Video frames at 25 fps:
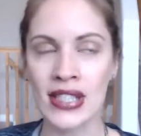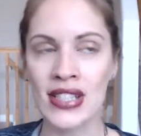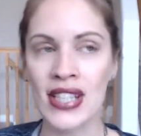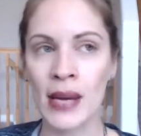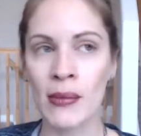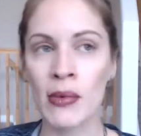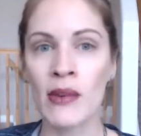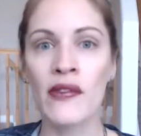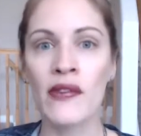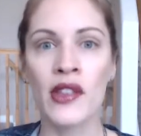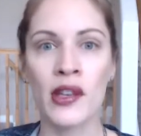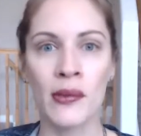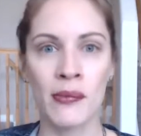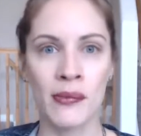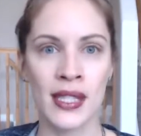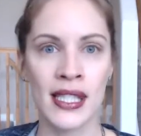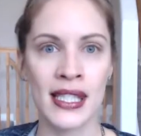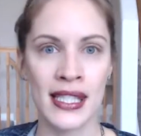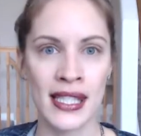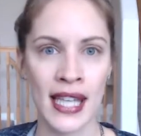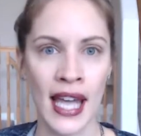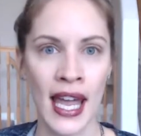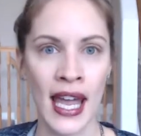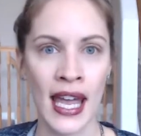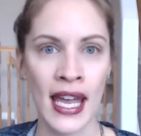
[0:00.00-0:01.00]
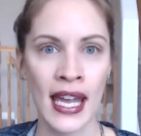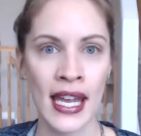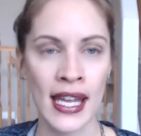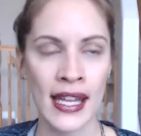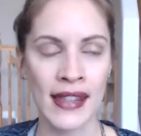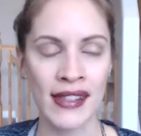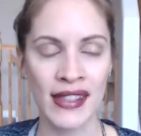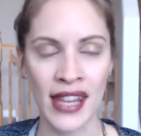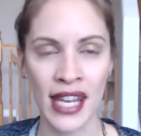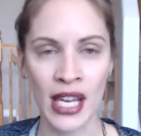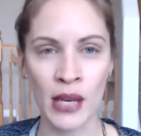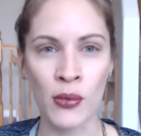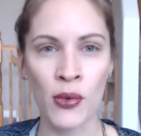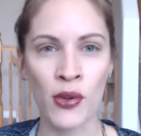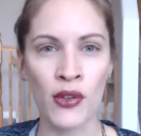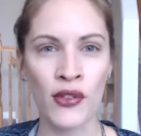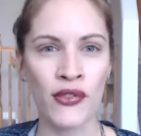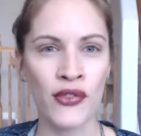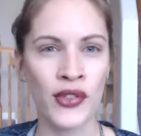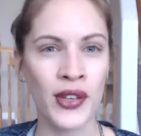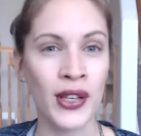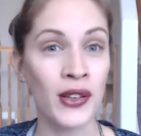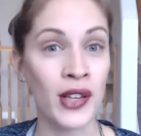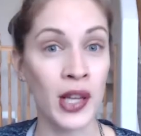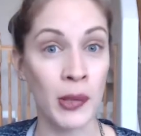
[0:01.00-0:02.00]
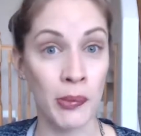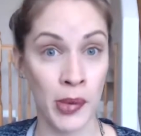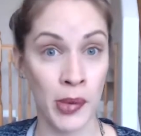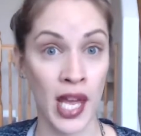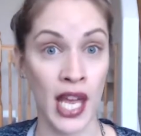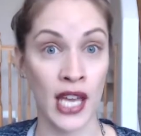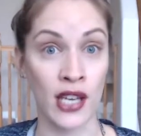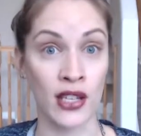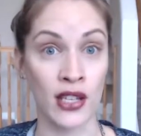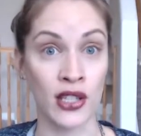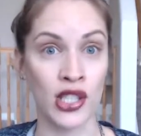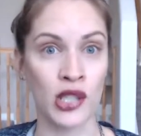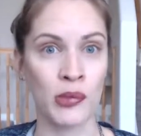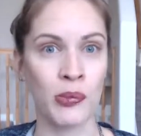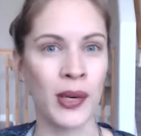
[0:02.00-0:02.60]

some of them say they will feel a pinch,